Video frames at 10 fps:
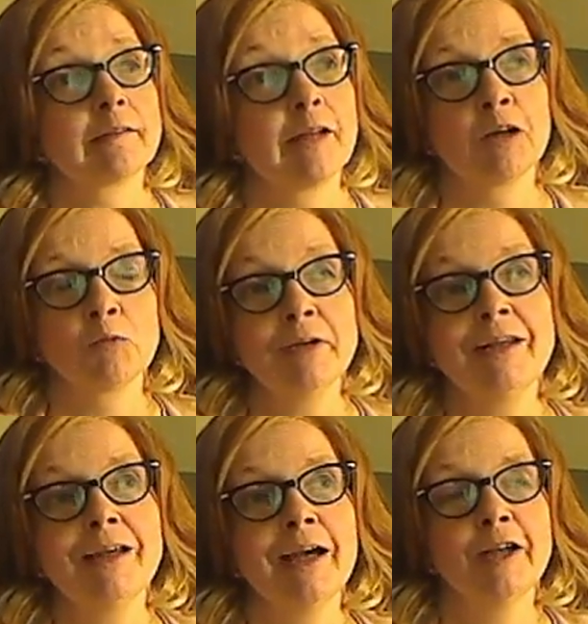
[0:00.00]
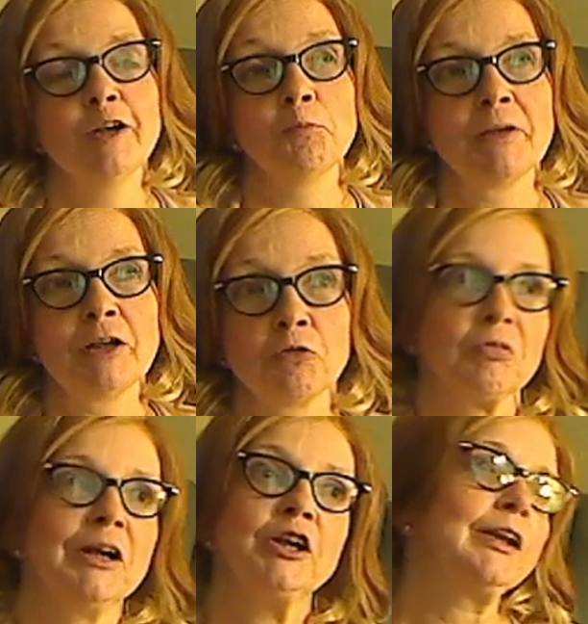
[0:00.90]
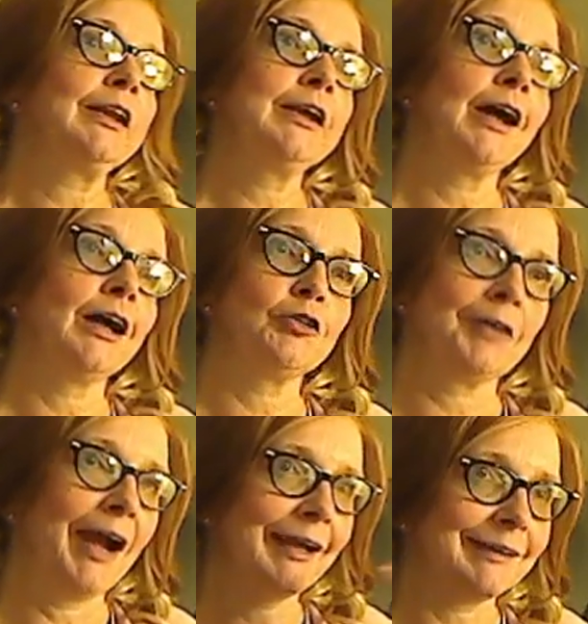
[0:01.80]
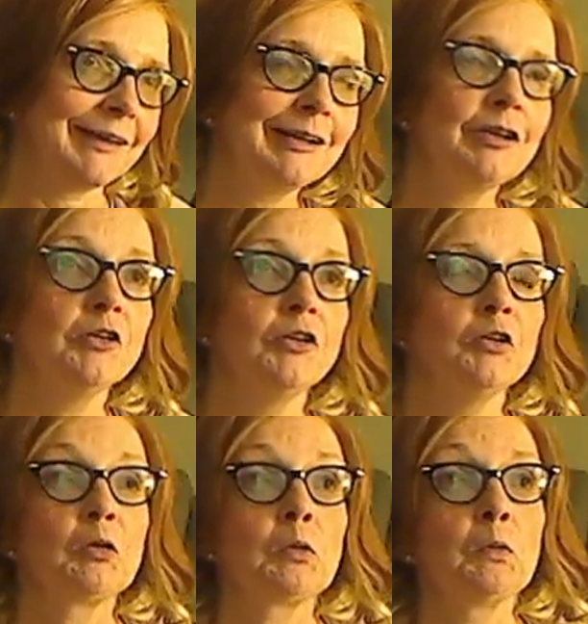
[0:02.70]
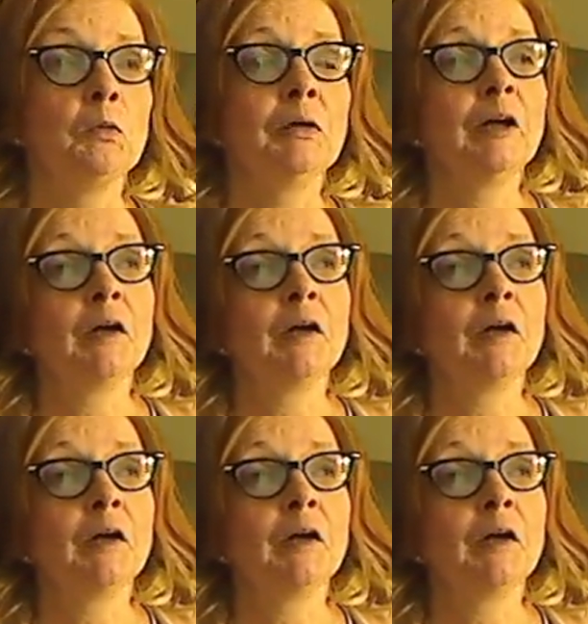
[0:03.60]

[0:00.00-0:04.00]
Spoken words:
that we kind of begrudgingly got dragged into,